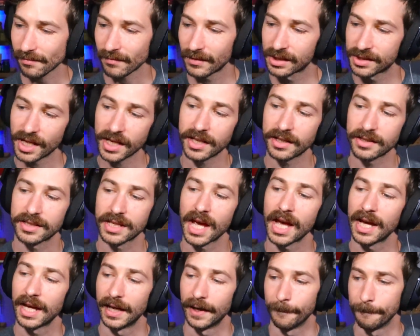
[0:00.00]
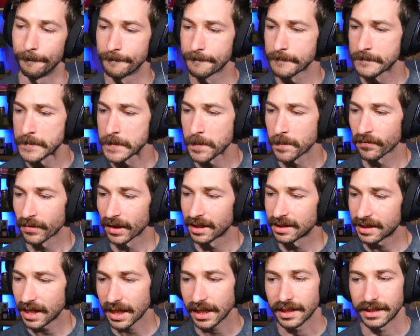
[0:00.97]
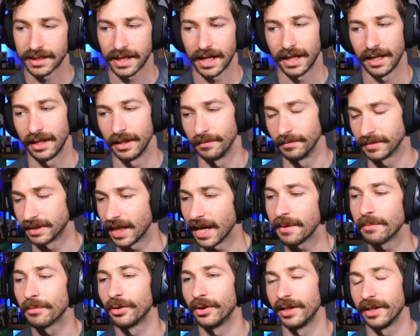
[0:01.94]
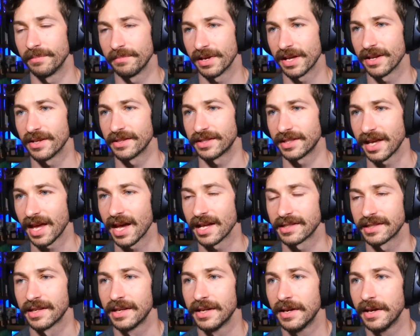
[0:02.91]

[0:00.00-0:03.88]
take your time take your time gamer and bellas yes